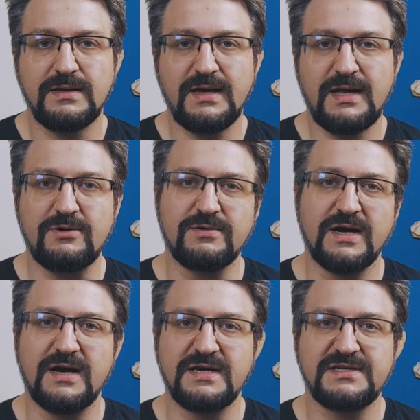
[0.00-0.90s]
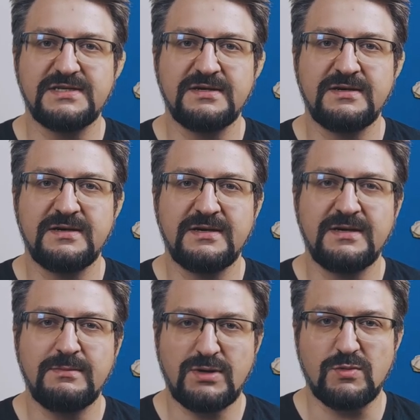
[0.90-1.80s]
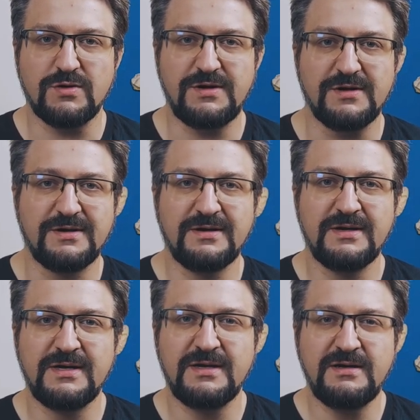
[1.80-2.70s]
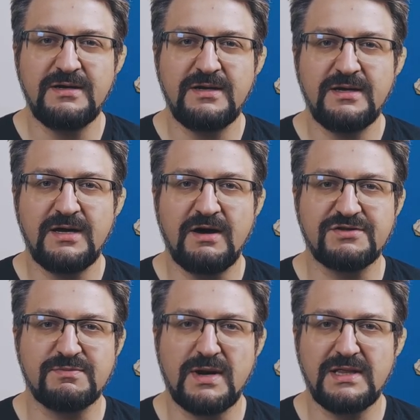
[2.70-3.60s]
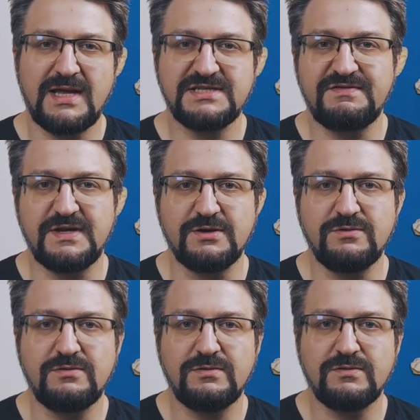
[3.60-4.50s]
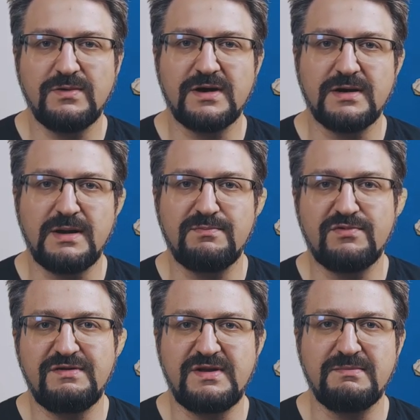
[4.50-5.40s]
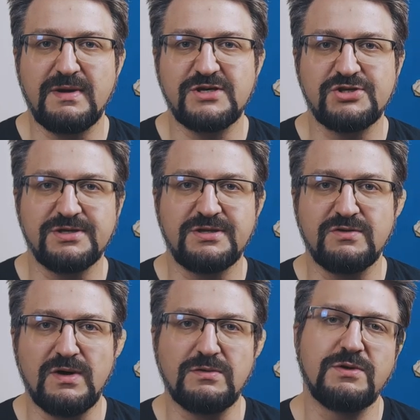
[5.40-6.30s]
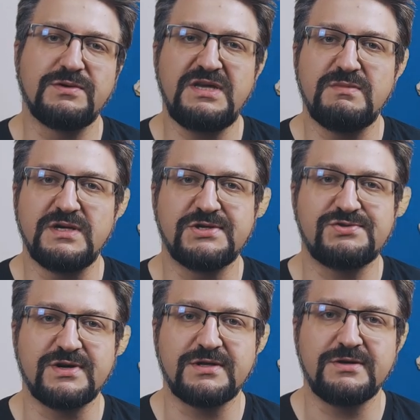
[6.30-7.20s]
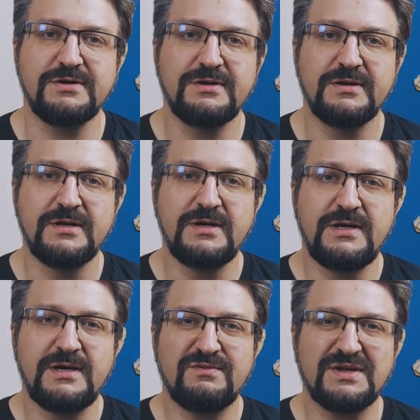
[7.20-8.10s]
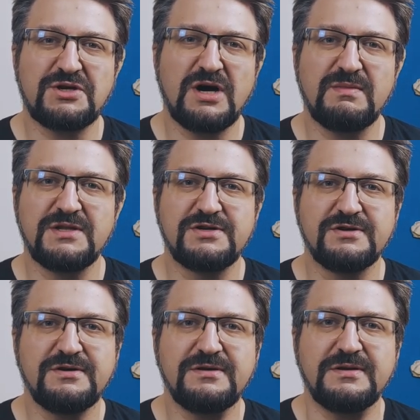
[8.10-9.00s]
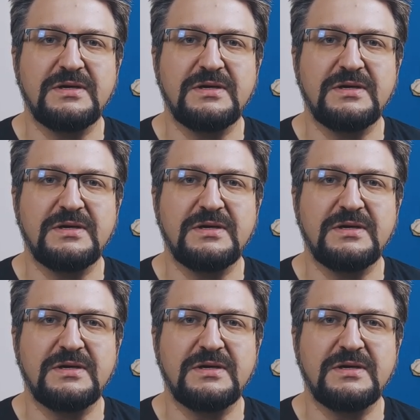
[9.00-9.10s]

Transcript: Hello guys, Bobo here. After my last video, where I briefly mentioned the well-known HEMA instructor, one commenter